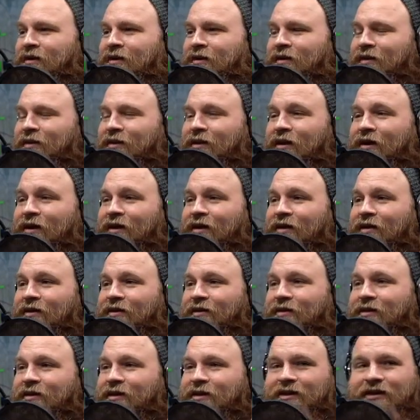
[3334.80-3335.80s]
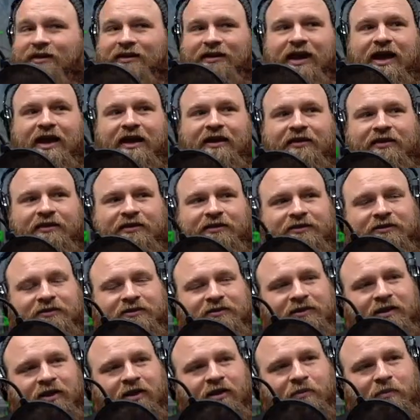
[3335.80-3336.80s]

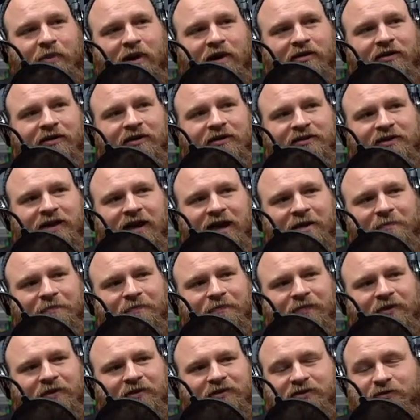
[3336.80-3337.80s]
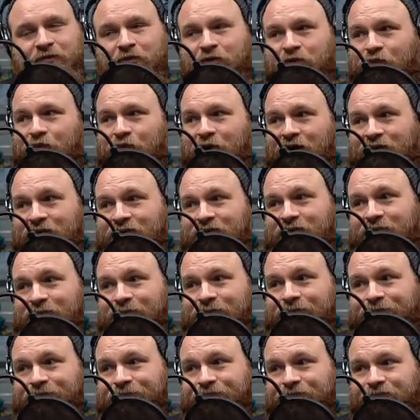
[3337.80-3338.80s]
They're bound at the top, the smooth rods.
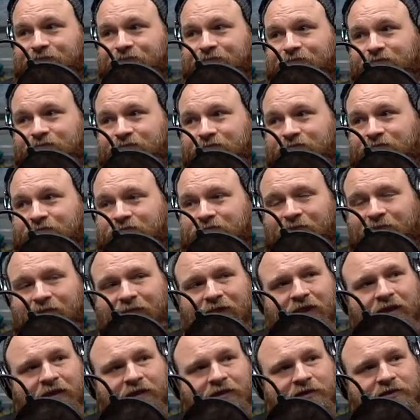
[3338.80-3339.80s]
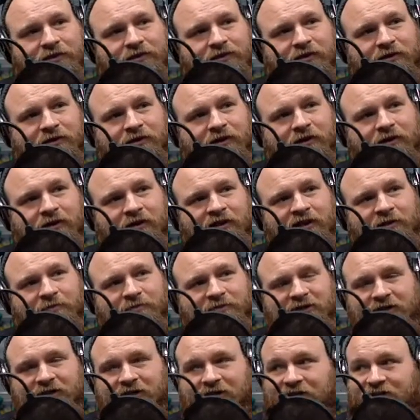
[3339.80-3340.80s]
So they're
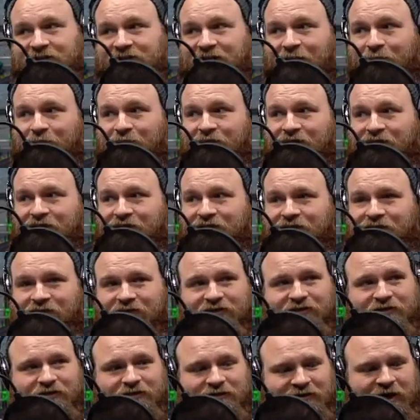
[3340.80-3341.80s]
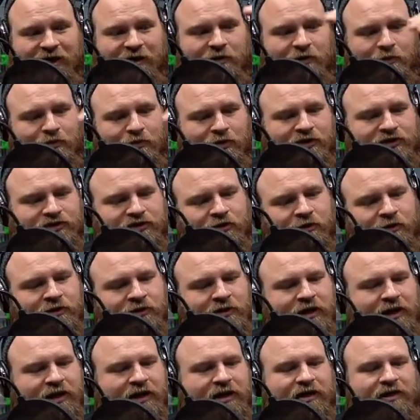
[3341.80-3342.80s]
clipped into the top of this, and there's downward pressure
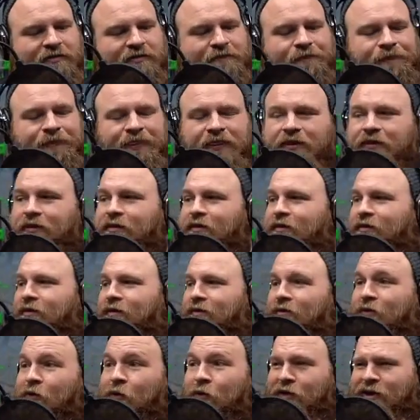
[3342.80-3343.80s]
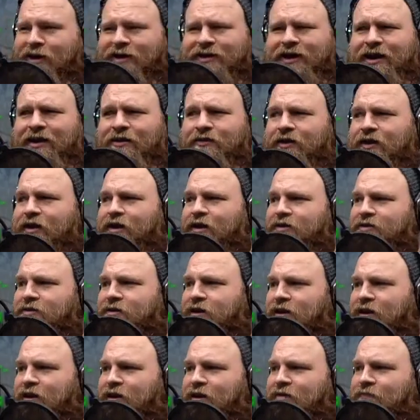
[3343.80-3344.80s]
holding it down, I guess,
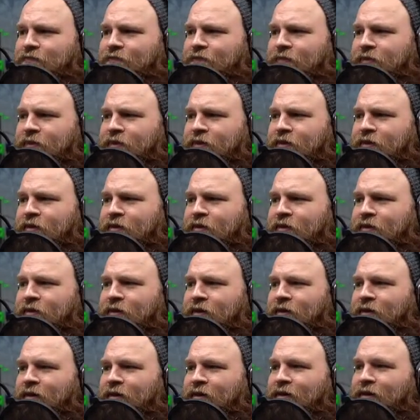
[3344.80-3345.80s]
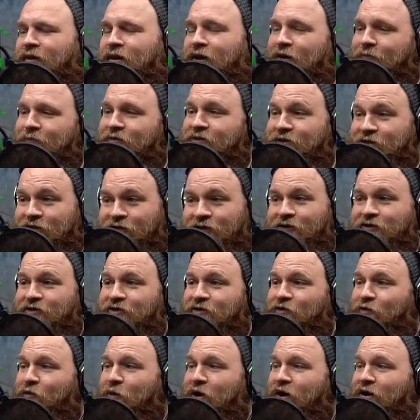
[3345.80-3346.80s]
not in. And I'm still using
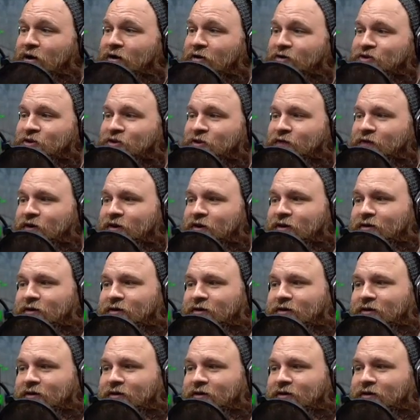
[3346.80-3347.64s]
Repetitor server.